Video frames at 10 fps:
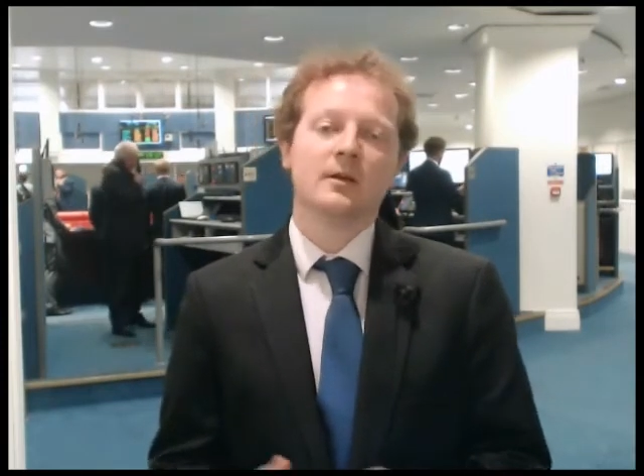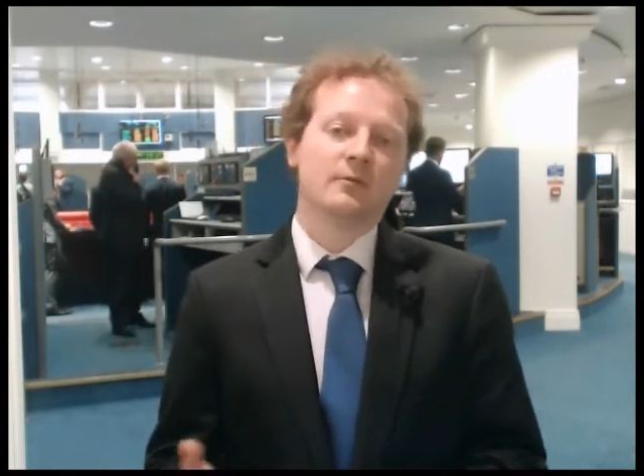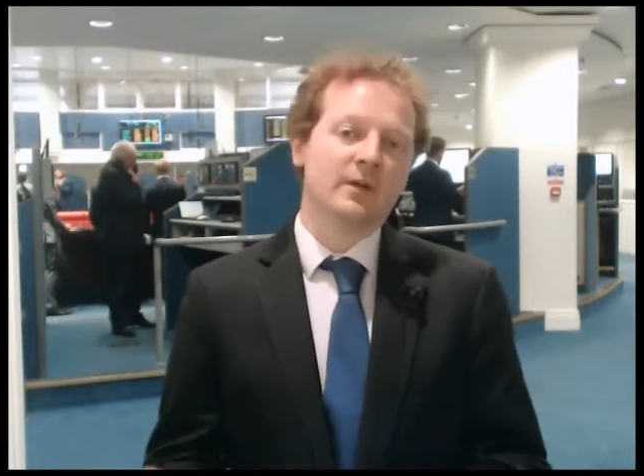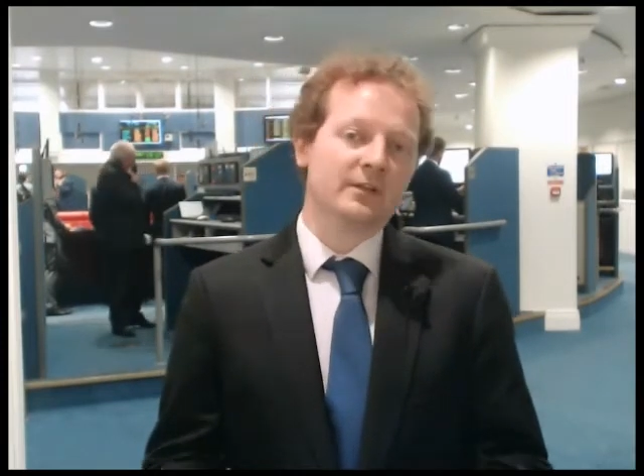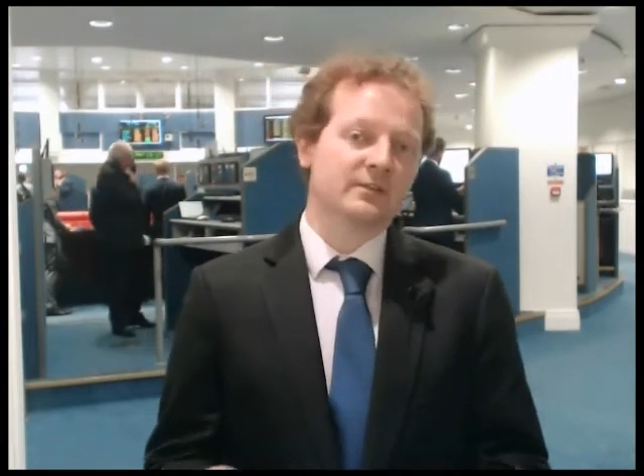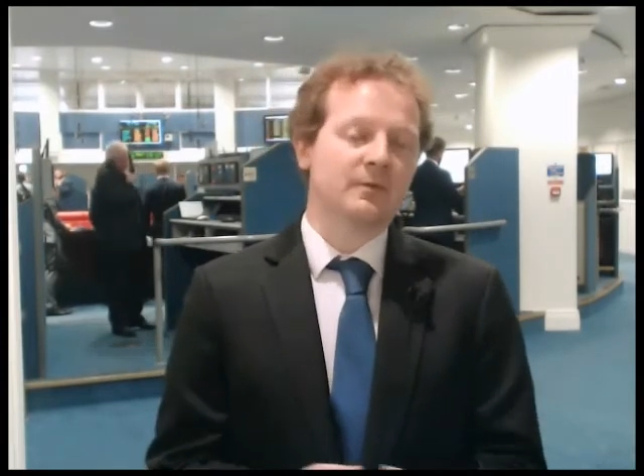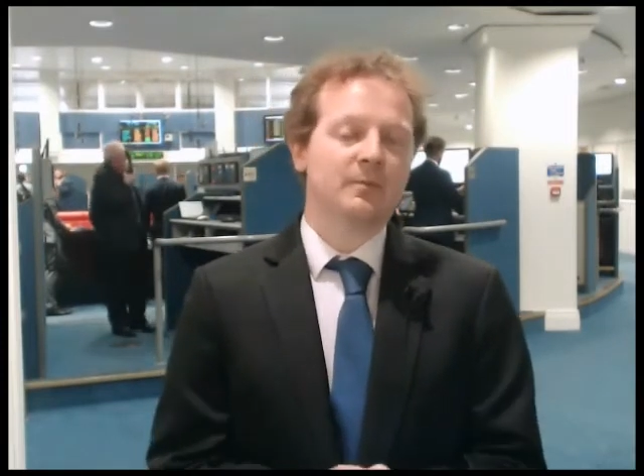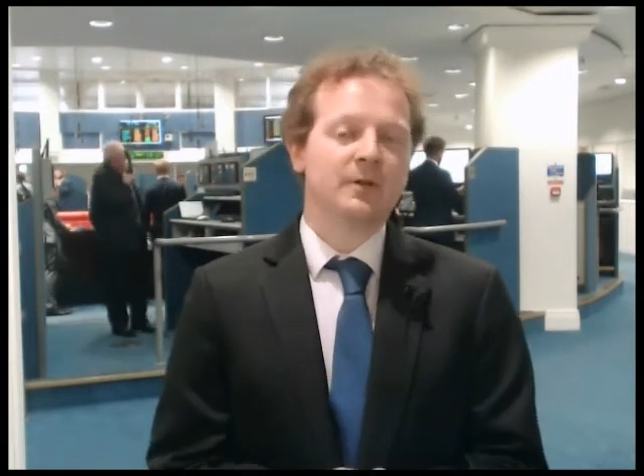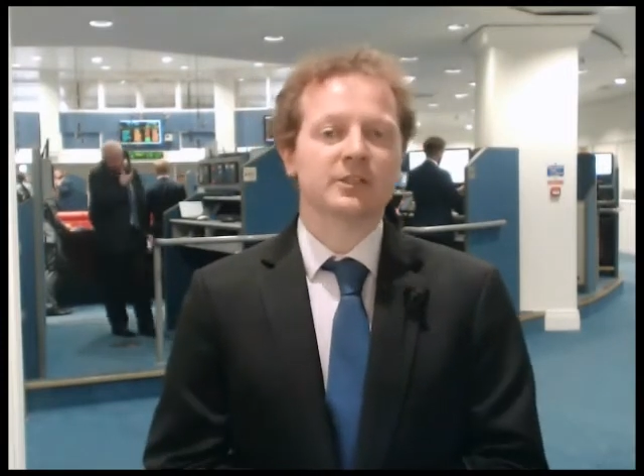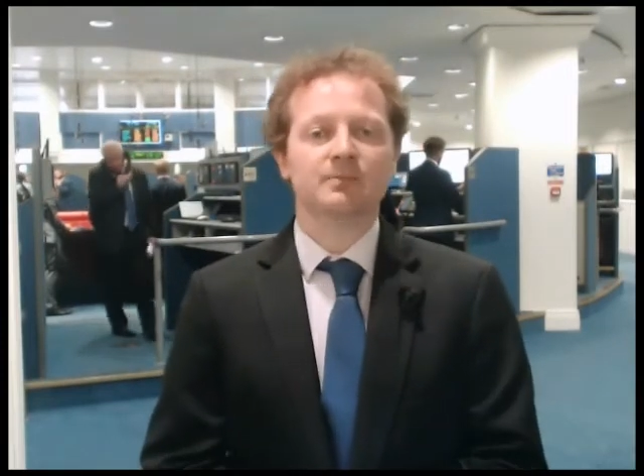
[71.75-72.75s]
rest of the
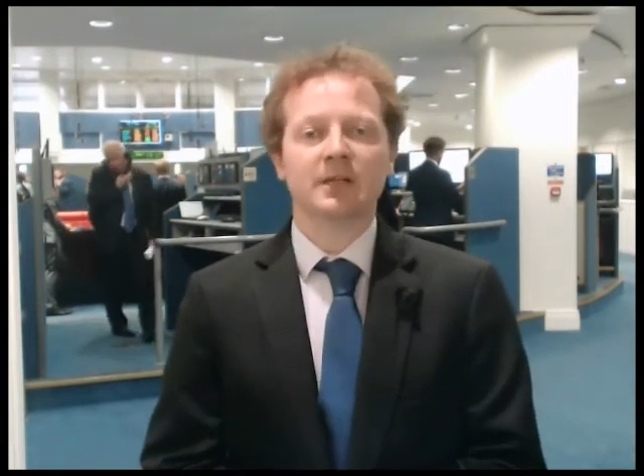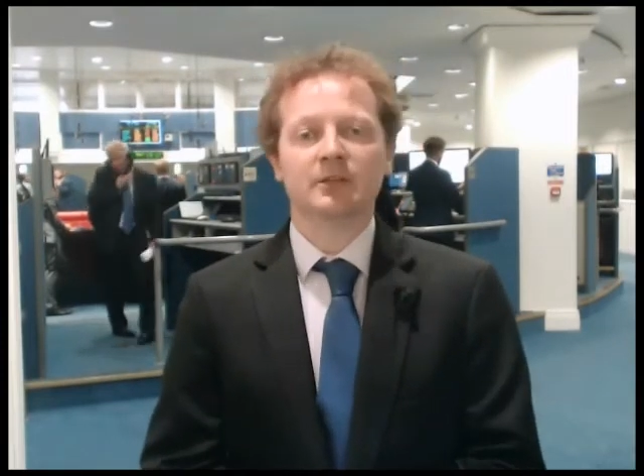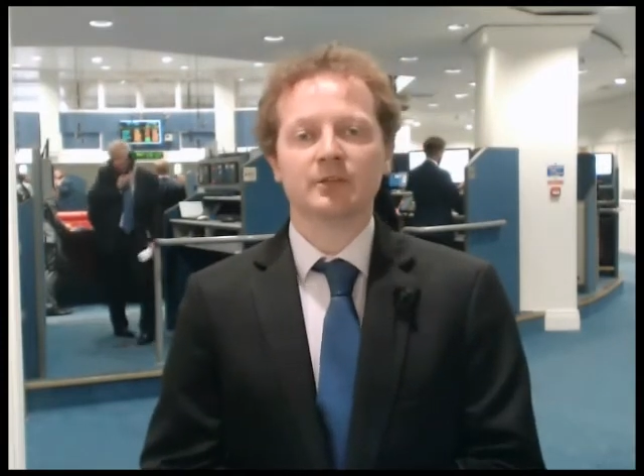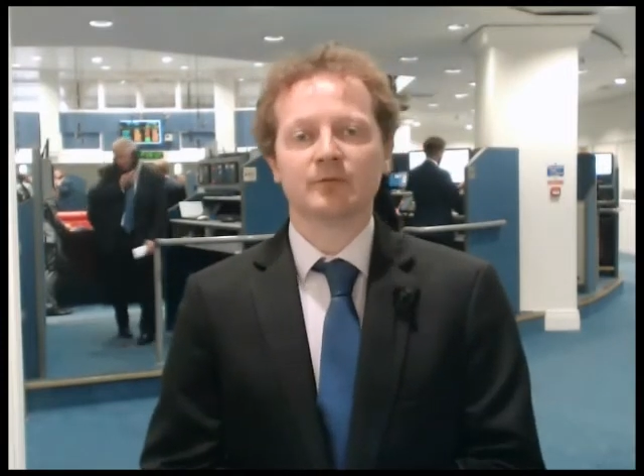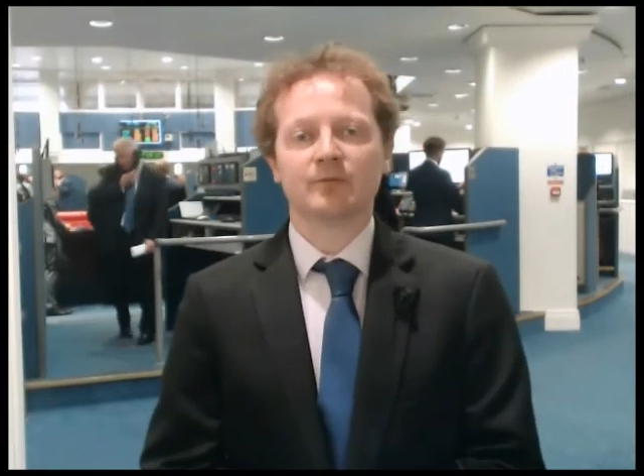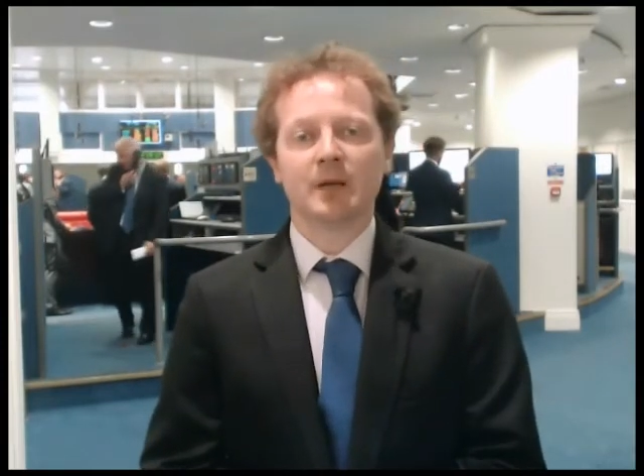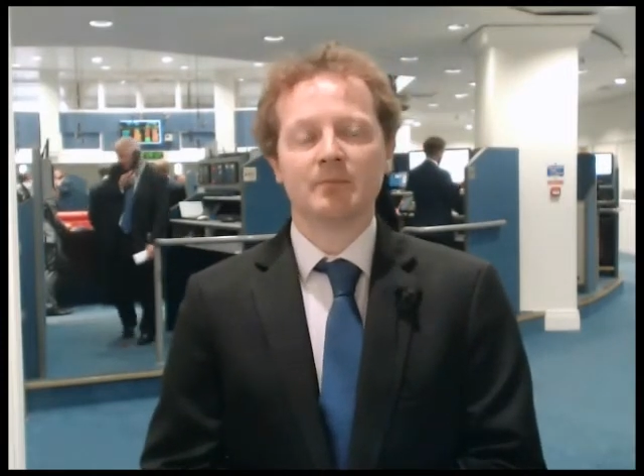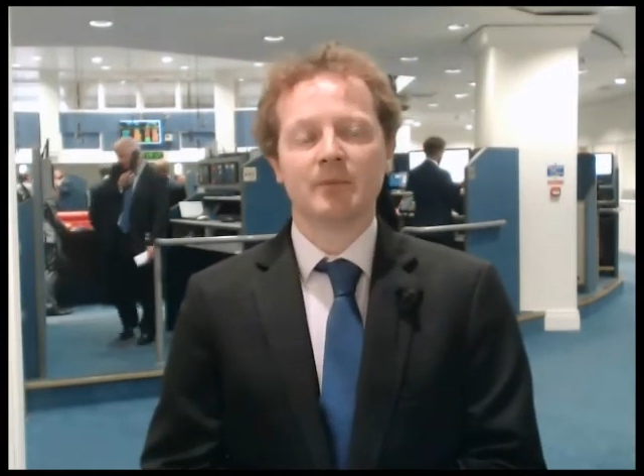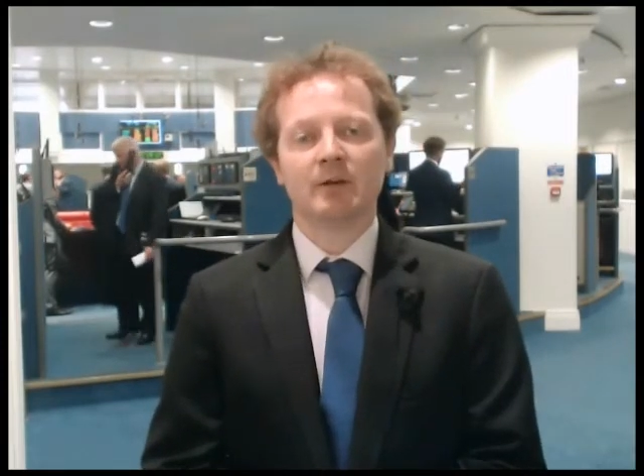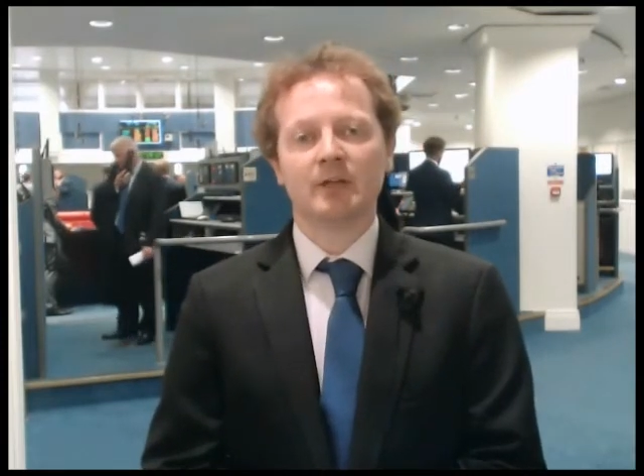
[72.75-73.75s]
precious metals have
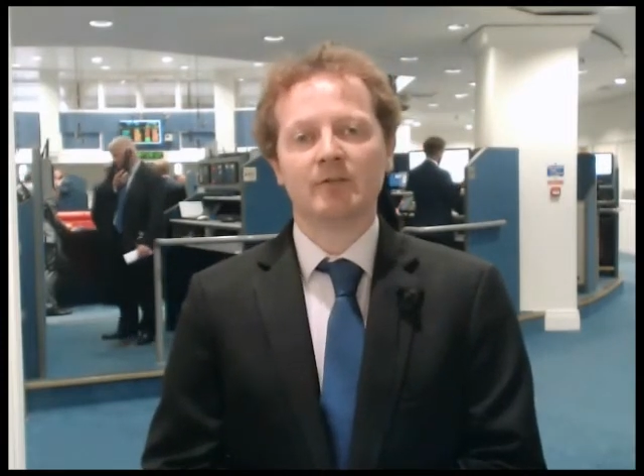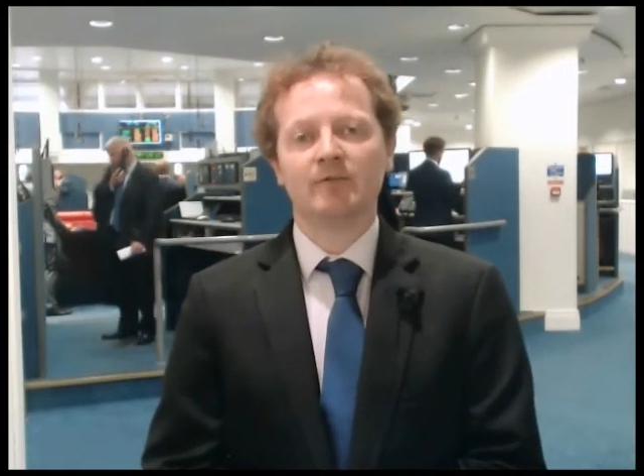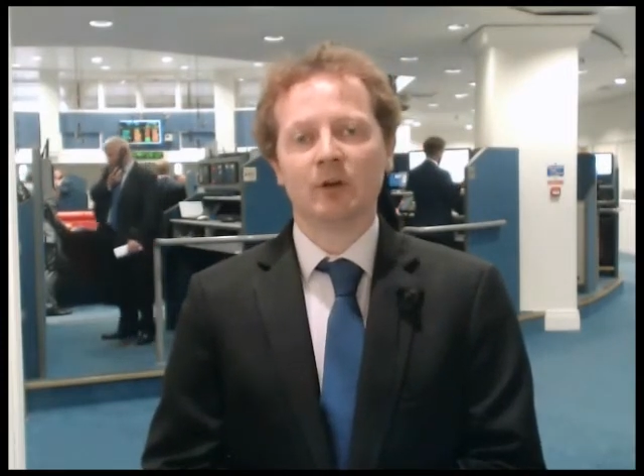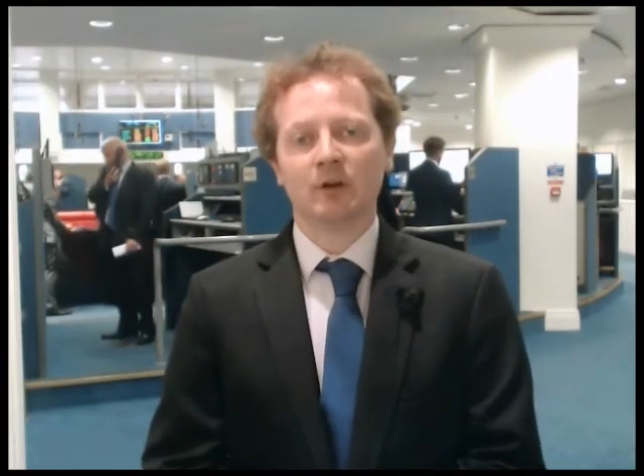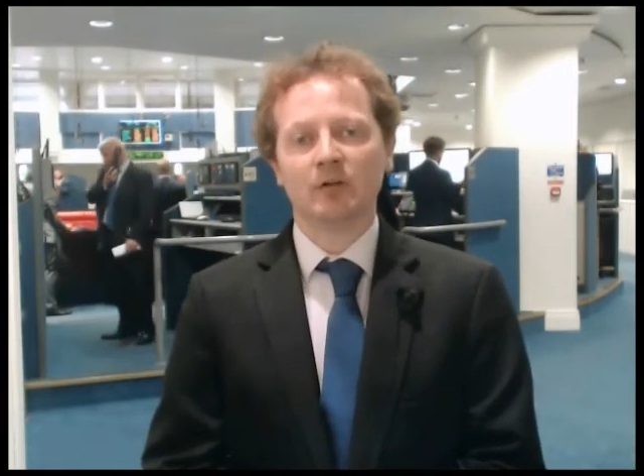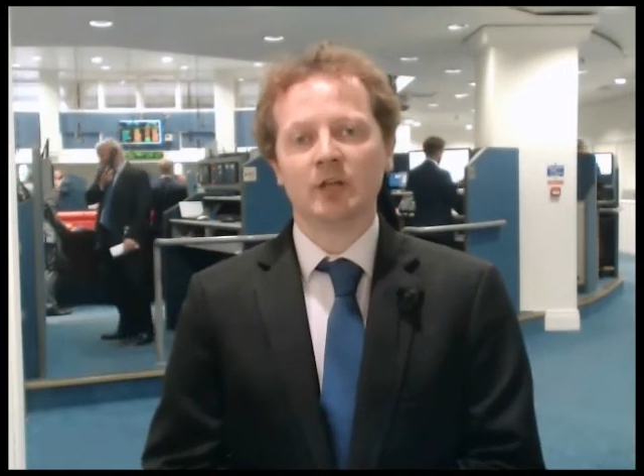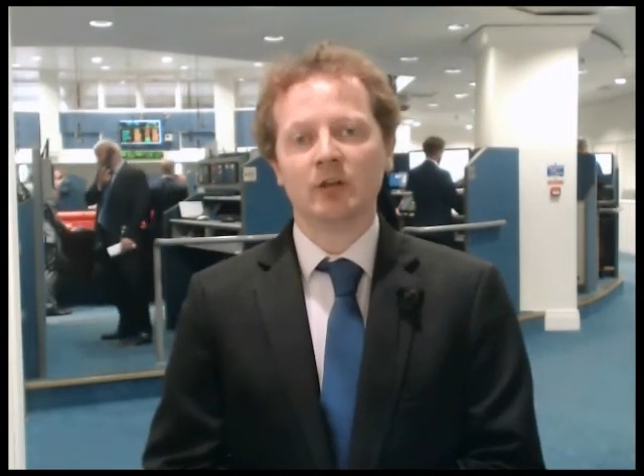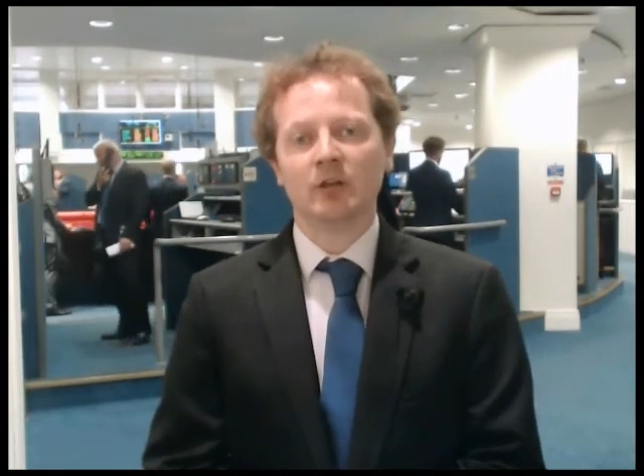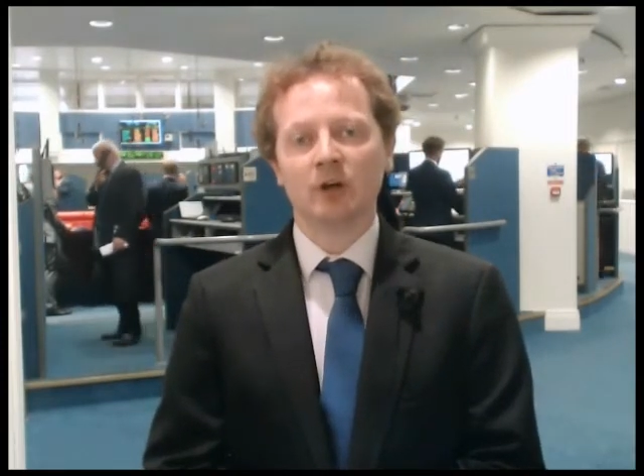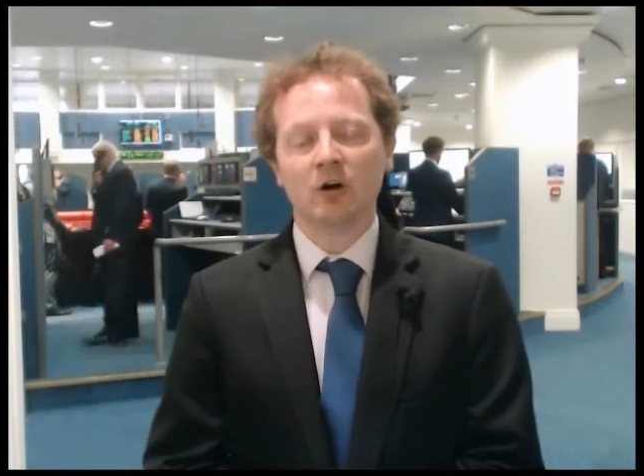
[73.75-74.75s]
primarily followed
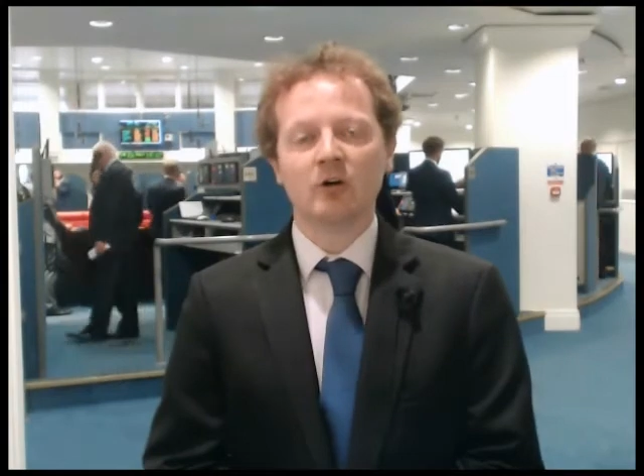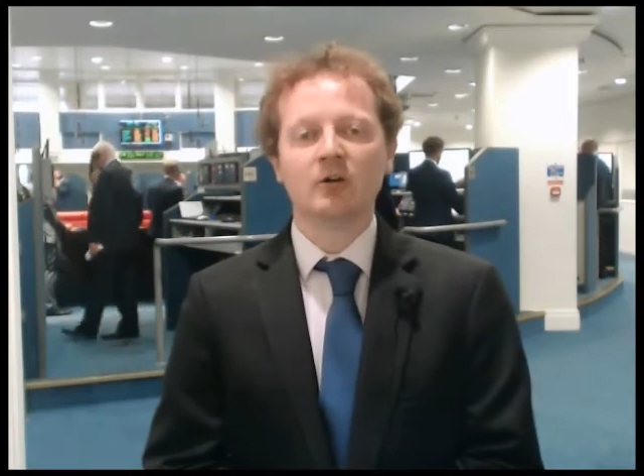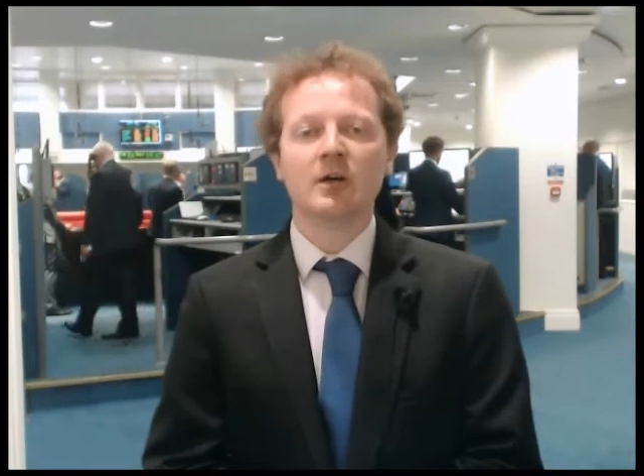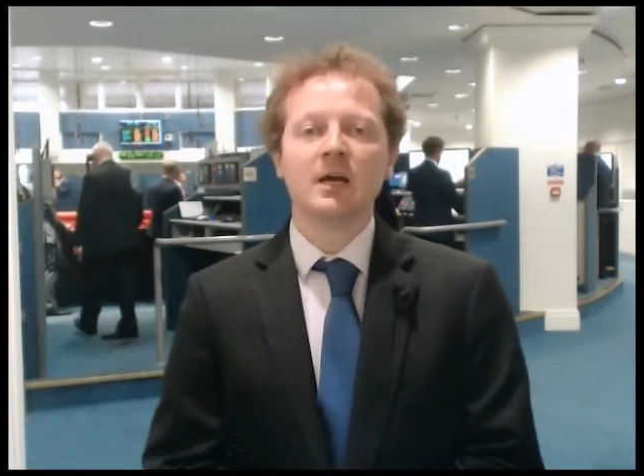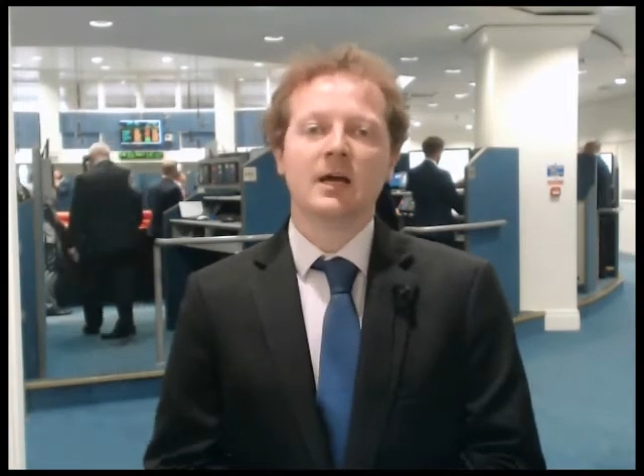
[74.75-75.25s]
along.